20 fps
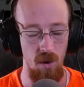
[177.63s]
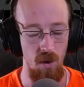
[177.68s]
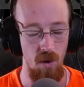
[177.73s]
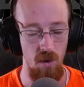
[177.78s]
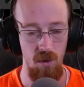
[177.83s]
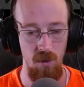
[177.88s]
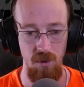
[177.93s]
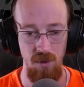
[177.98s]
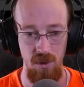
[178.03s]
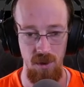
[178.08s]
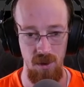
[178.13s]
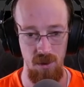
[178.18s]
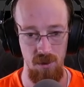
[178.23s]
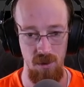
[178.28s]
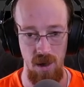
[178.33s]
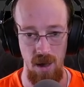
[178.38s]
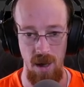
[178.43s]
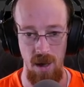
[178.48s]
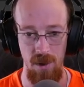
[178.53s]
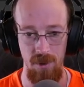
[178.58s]
Hopefully
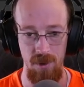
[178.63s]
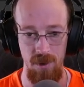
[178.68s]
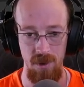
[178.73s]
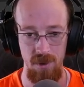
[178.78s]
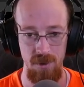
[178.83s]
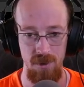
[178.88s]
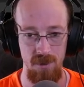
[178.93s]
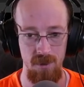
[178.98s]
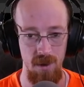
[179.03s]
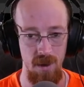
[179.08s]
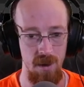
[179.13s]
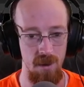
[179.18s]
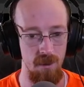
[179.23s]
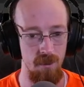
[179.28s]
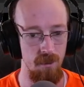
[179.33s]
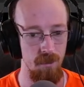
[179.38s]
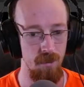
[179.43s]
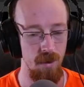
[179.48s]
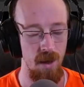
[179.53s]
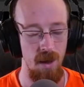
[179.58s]
they'll add this.
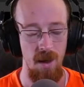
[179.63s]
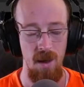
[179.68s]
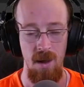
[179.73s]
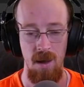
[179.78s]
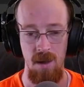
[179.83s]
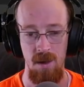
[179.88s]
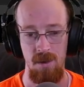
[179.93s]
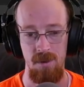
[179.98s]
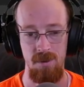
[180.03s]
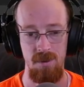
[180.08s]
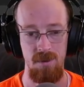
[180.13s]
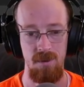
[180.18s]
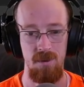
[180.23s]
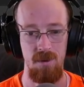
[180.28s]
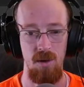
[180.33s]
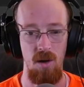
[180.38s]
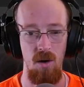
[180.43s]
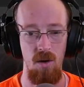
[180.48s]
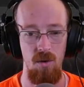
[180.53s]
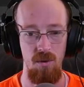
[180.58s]
Like
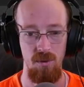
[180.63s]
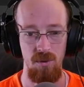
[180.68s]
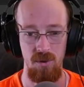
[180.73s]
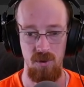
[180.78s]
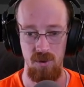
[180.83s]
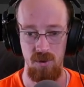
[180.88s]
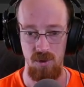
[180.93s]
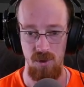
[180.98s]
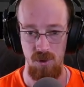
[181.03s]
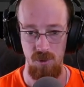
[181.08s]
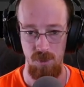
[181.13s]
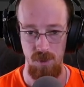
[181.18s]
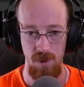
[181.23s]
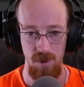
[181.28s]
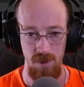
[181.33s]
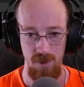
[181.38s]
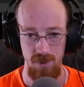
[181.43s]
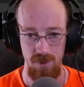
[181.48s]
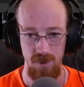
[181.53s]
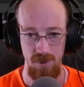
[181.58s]
so
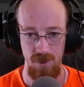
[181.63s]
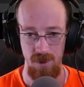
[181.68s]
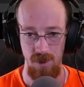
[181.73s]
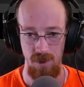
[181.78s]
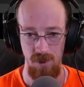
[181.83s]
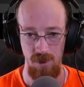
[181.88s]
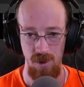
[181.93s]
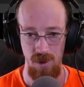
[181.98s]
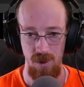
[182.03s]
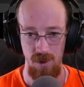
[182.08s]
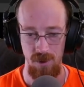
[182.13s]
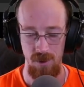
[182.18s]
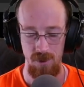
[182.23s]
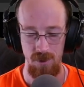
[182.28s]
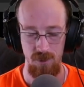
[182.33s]
stupid. This isn't a thing.